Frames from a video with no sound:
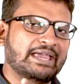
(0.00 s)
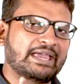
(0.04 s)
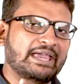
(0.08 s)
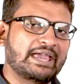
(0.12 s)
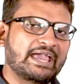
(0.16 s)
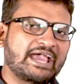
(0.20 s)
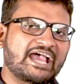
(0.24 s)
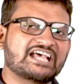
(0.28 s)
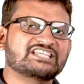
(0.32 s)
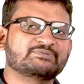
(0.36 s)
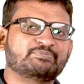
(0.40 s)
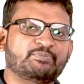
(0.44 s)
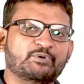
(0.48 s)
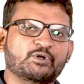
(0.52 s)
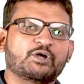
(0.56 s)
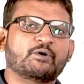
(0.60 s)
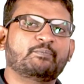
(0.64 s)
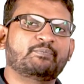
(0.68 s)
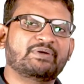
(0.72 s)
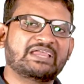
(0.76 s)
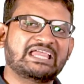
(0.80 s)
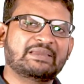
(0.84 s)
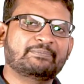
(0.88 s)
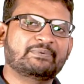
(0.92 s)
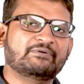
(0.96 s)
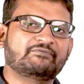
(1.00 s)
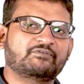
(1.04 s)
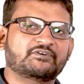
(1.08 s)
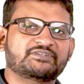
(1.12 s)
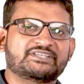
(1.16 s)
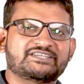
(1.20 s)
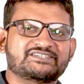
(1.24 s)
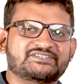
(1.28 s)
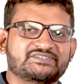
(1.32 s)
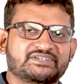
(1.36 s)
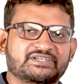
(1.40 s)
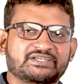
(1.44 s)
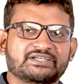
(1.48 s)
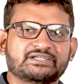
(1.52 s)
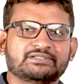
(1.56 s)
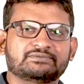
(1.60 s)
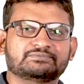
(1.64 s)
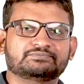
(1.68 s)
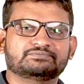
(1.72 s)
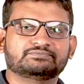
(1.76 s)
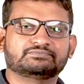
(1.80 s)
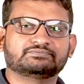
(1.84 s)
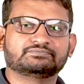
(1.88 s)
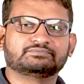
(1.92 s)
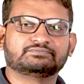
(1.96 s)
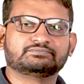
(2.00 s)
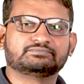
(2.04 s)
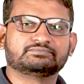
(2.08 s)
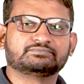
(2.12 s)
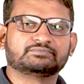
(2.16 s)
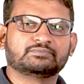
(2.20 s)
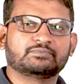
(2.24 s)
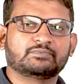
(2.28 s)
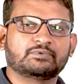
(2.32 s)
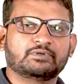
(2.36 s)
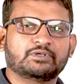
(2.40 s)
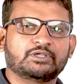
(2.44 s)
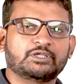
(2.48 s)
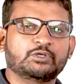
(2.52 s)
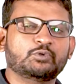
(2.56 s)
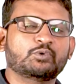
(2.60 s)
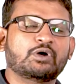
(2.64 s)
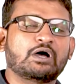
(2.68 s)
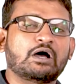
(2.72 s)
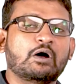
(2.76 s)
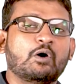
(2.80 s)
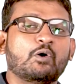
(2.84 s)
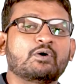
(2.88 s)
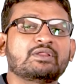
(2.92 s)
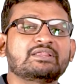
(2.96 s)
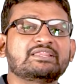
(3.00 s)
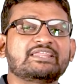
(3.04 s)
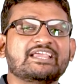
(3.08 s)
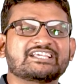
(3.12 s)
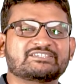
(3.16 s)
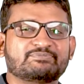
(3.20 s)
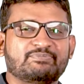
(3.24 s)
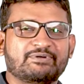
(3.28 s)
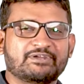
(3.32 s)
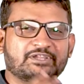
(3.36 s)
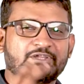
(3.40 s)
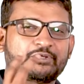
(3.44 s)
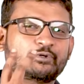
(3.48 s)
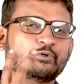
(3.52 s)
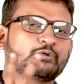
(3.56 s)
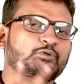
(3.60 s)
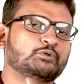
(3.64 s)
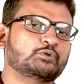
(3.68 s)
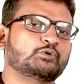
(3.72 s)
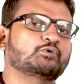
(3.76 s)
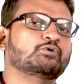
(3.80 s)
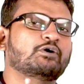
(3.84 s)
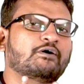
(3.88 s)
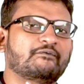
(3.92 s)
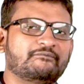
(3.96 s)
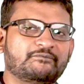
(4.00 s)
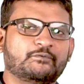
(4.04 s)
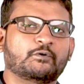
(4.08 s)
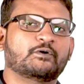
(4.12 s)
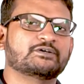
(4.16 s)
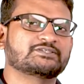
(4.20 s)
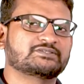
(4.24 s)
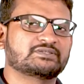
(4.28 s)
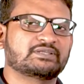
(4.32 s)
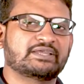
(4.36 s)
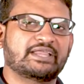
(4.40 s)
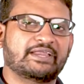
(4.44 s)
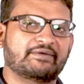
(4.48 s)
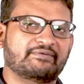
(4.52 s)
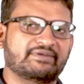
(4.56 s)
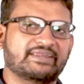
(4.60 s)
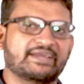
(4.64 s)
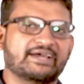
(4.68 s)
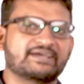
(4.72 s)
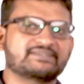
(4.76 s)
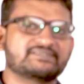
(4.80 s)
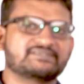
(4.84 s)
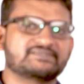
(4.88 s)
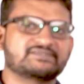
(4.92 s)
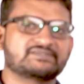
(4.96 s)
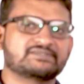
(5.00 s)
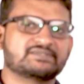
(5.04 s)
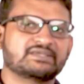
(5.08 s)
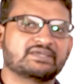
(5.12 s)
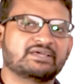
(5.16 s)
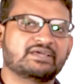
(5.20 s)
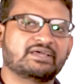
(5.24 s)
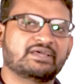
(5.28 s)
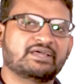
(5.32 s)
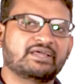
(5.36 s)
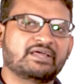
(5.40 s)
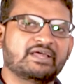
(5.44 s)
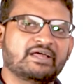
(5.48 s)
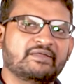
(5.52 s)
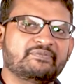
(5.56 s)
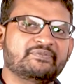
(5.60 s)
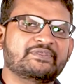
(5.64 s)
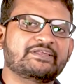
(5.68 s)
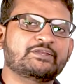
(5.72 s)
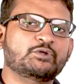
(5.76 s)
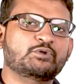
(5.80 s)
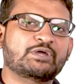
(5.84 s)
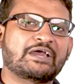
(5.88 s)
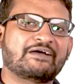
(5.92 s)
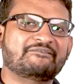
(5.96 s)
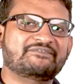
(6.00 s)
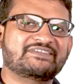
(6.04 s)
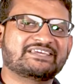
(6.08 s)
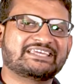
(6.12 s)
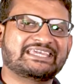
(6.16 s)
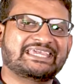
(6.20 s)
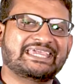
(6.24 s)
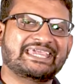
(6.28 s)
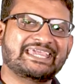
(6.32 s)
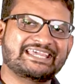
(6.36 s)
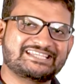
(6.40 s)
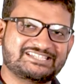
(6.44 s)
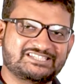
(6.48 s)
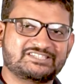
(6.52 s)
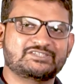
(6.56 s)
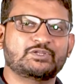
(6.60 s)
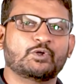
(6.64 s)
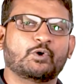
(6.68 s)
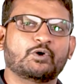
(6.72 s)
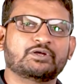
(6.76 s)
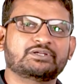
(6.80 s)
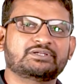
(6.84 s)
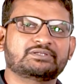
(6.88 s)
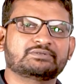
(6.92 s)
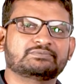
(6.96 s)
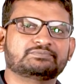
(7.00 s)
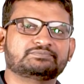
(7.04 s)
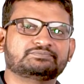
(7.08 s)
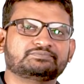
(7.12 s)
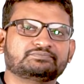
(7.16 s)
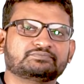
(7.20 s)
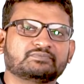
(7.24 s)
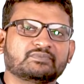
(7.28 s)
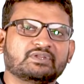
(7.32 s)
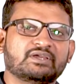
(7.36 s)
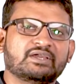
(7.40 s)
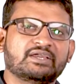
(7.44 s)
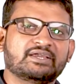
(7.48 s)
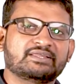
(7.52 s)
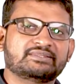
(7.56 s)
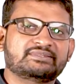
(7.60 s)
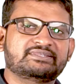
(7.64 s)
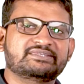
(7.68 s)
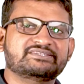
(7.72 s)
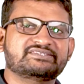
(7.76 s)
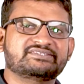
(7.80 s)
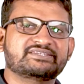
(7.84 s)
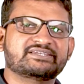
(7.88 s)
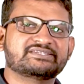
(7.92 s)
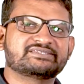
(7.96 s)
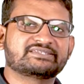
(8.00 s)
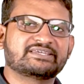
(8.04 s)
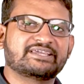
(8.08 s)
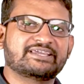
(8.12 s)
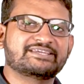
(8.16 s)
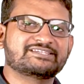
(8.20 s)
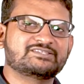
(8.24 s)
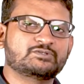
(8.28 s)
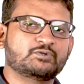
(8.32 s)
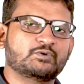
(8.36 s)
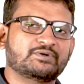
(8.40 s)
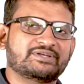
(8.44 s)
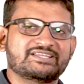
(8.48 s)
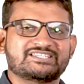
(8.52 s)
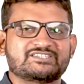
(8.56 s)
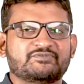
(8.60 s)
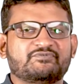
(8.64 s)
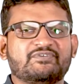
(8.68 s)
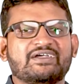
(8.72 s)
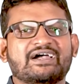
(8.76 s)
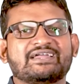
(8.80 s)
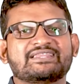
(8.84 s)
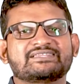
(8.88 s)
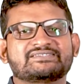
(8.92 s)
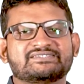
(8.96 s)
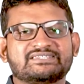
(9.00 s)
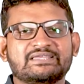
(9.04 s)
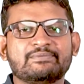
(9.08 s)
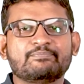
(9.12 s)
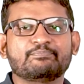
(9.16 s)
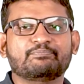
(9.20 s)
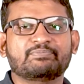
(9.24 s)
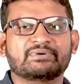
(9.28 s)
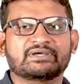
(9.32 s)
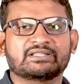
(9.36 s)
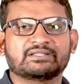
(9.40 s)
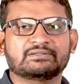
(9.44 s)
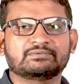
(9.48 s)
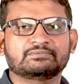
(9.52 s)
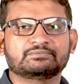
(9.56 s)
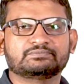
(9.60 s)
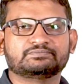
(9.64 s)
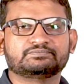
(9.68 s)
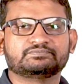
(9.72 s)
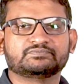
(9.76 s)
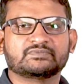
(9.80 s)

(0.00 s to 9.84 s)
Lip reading: As per your paper for this year, you are only expected to do two of those areas. Then you have the case note. This year's case note is fairly simple.